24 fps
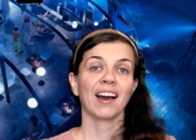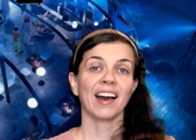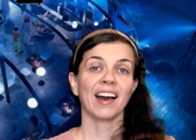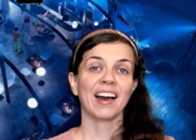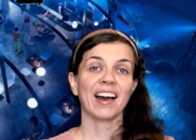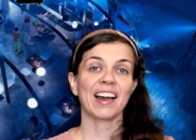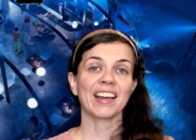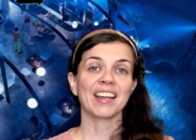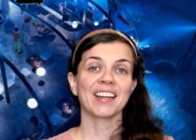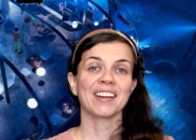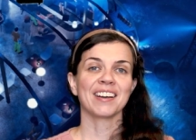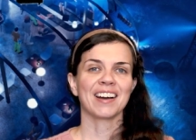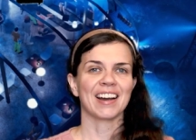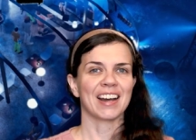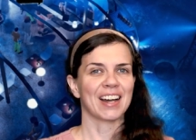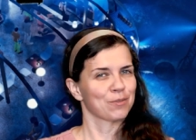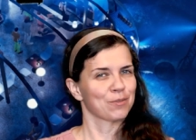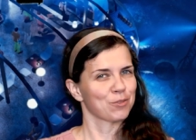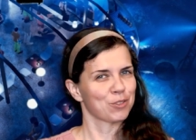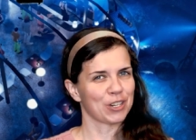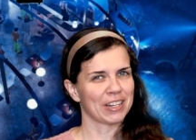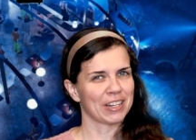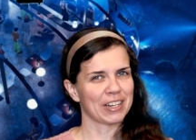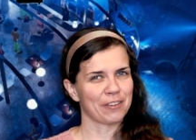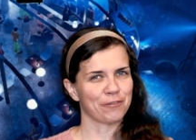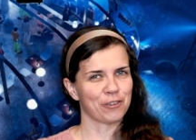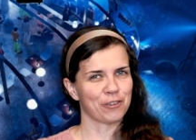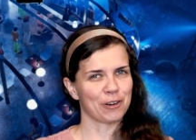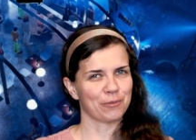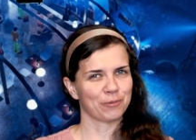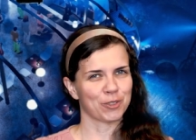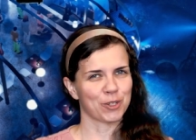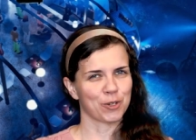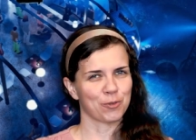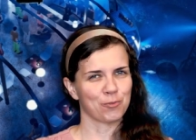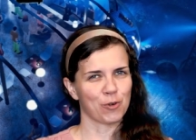Hi, I'm Joanna
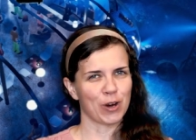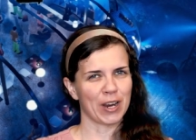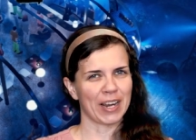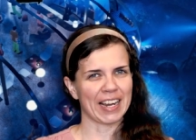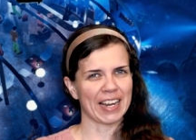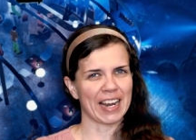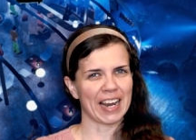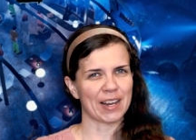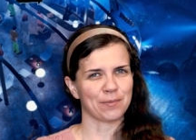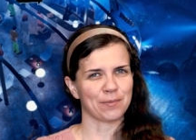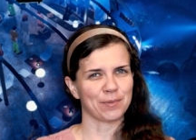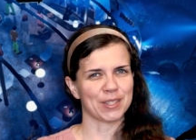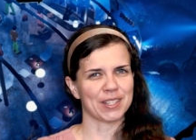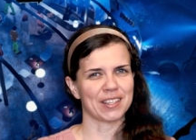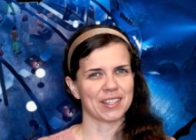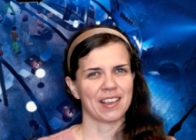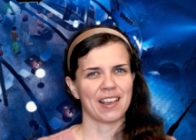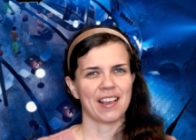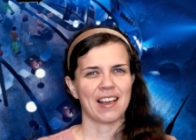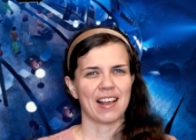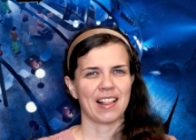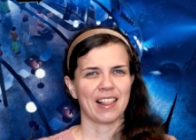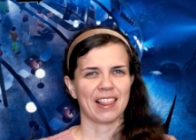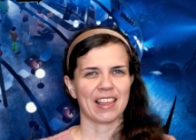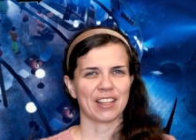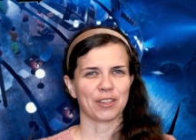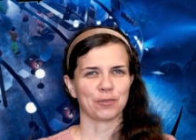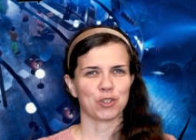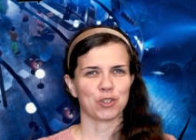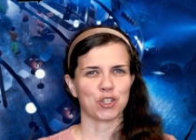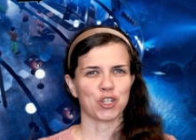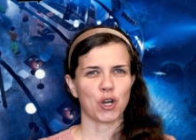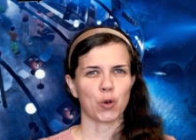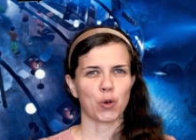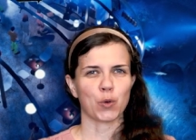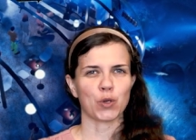from Dreamway Games.
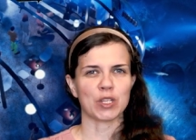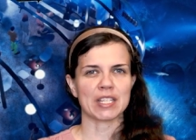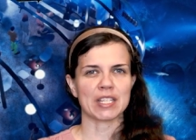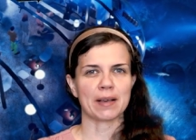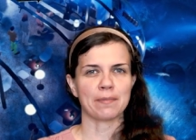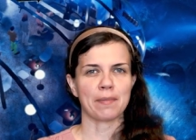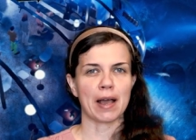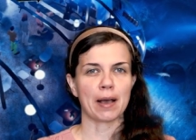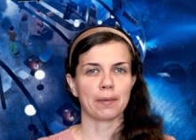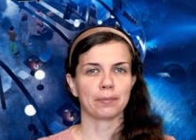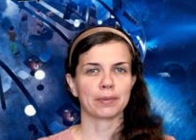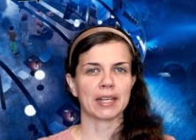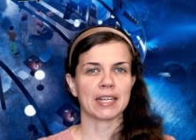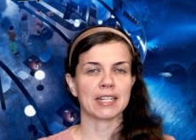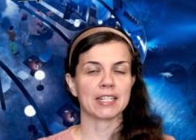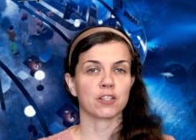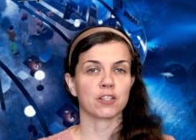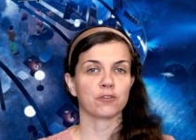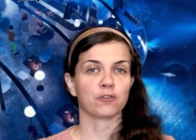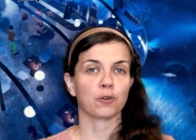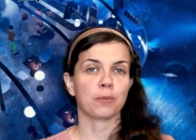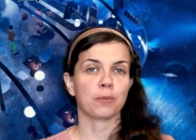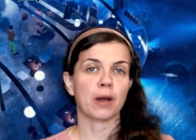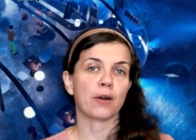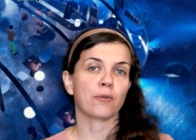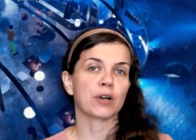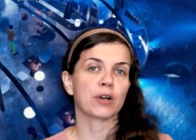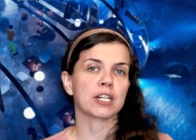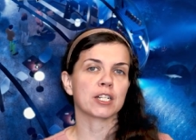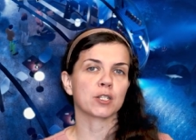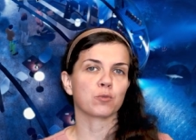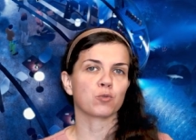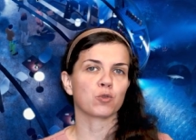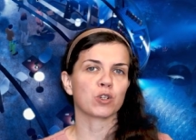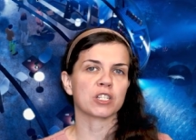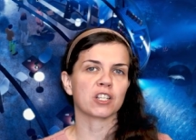Let me show you some updates from
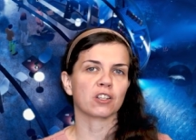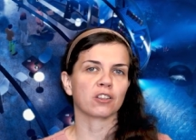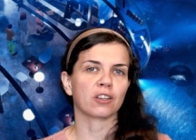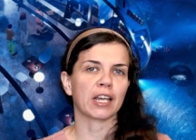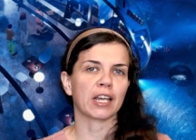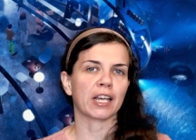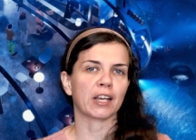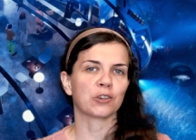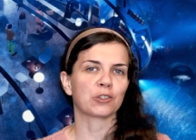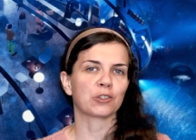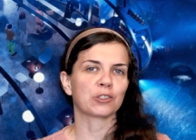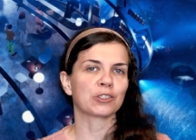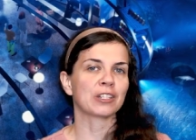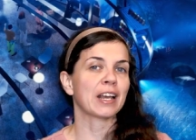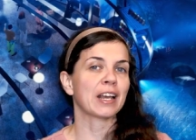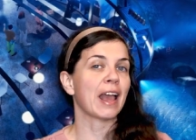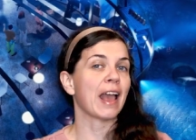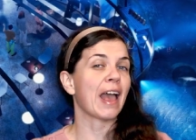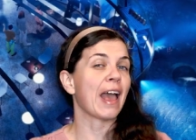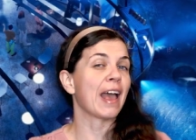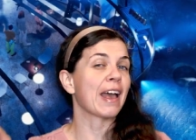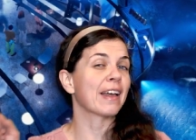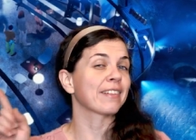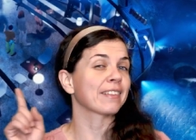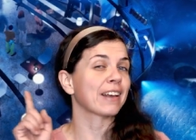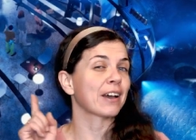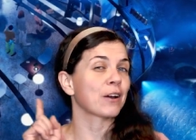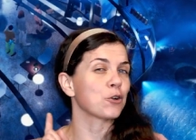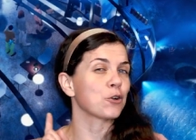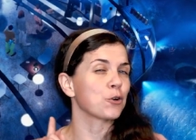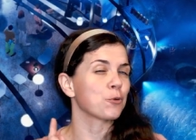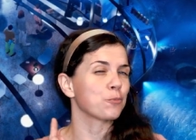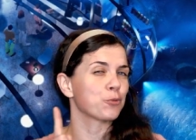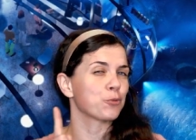our Espresso Tycoon and our